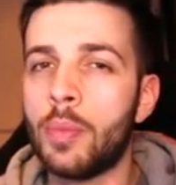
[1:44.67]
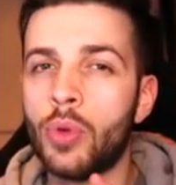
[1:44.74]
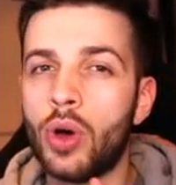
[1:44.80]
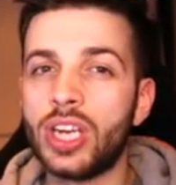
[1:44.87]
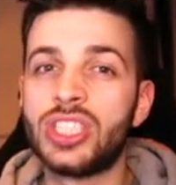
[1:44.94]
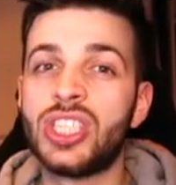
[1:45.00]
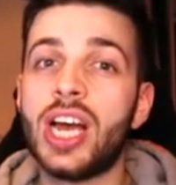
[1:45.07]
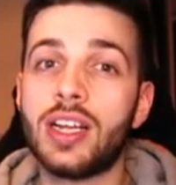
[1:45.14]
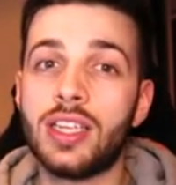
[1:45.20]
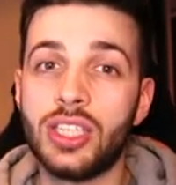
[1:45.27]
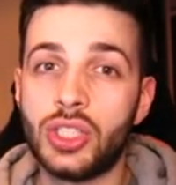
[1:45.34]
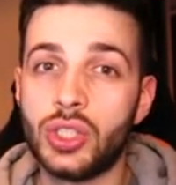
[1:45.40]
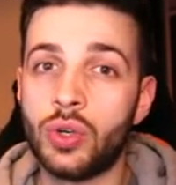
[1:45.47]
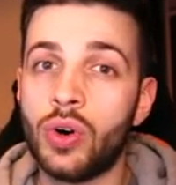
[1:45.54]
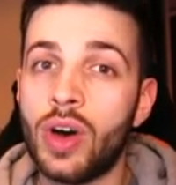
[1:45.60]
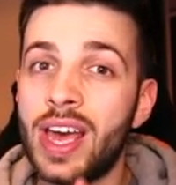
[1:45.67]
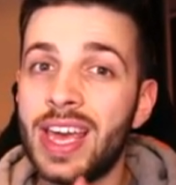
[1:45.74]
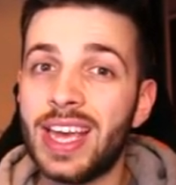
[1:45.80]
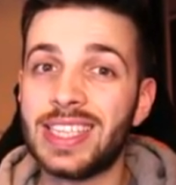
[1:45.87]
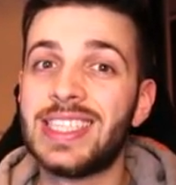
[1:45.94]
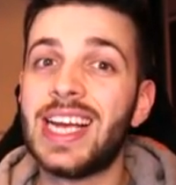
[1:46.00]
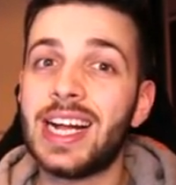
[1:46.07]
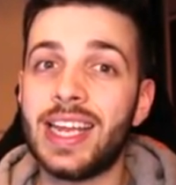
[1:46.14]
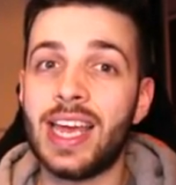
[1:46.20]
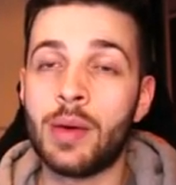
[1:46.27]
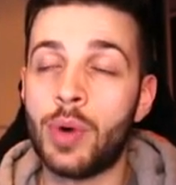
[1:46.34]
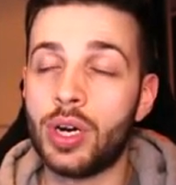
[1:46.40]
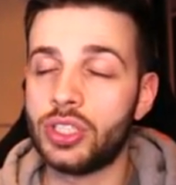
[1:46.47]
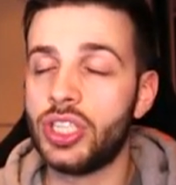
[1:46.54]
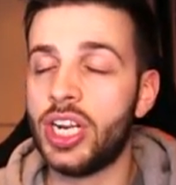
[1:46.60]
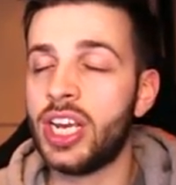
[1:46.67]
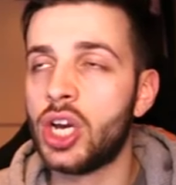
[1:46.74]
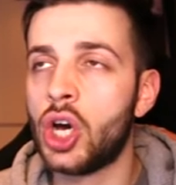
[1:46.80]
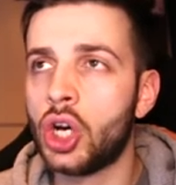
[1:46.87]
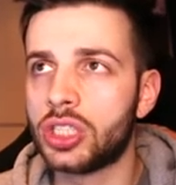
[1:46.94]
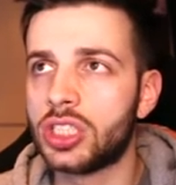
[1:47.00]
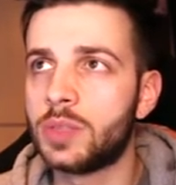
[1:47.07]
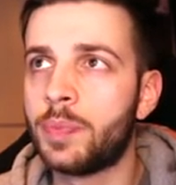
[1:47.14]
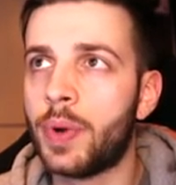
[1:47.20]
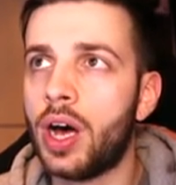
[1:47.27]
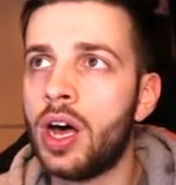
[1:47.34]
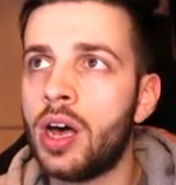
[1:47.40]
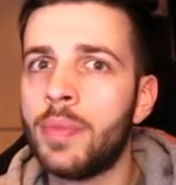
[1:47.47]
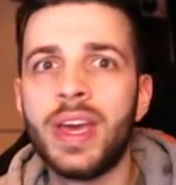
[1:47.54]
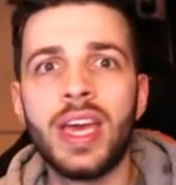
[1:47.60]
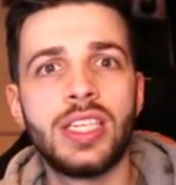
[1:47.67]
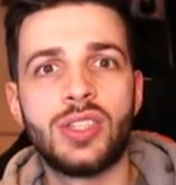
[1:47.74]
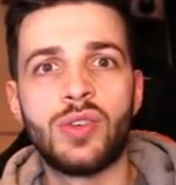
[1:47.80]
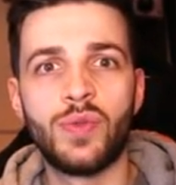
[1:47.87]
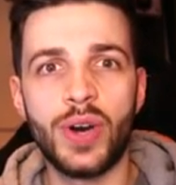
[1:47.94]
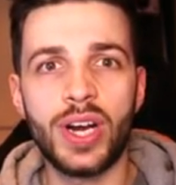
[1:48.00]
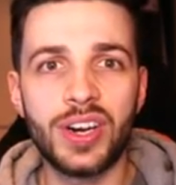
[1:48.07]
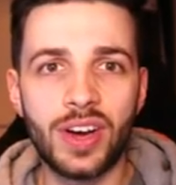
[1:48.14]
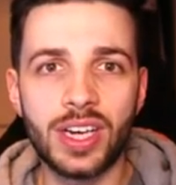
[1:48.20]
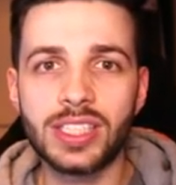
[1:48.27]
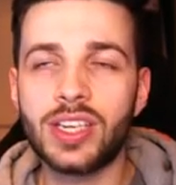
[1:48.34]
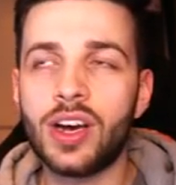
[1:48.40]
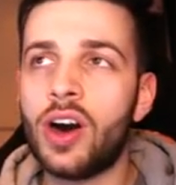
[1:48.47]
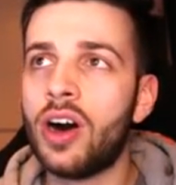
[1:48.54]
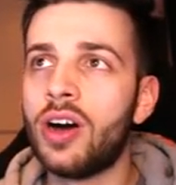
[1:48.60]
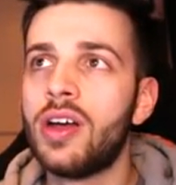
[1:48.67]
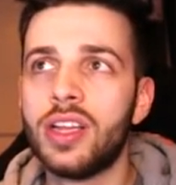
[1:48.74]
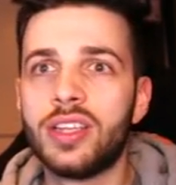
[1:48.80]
I'm not exactly sure exactly how much it costs, but um, it's a really nice car,